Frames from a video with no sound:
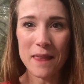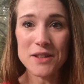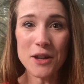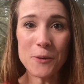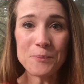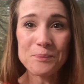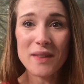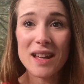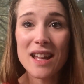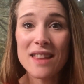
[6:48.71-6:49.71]
So
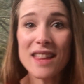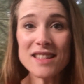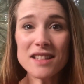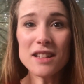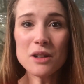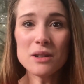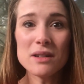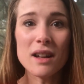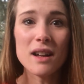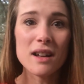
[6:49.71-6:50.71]
that's a little
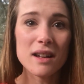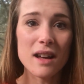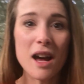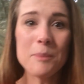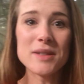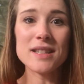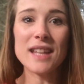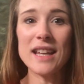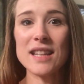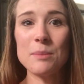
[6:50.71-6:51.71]

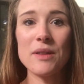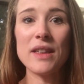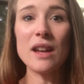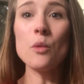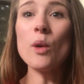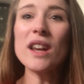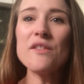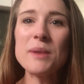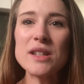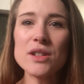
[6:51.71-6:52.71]
up-to-date type of thing. What
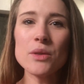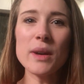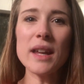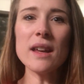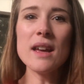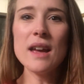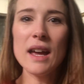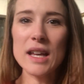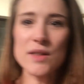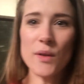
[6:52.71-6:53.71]
I've been doing
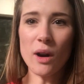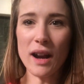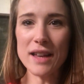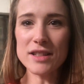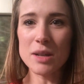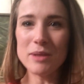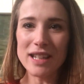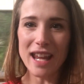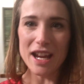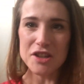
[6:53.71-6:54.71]
as far as
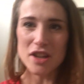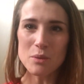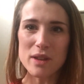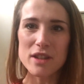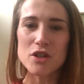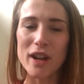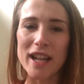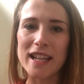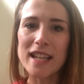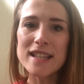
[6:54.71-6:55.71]
communication with the
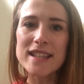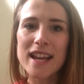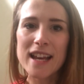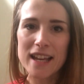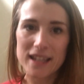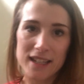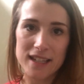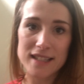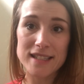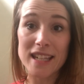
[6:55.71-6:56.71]
trainees
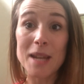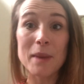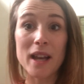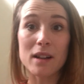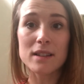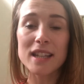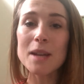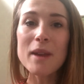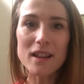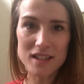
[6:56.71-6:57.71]
is email.
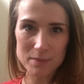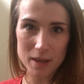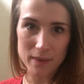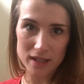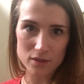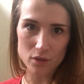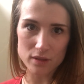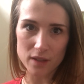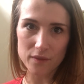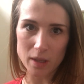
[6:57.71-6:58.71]
Email is my main source
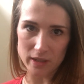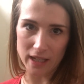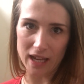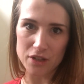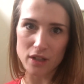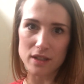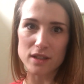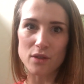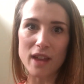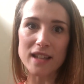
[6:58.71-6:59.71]
of communication,
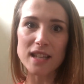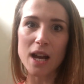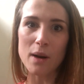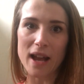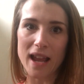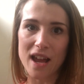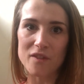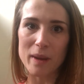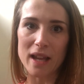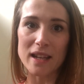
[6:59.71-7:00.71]
so that's how I have
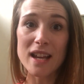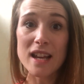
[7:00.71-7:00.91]
been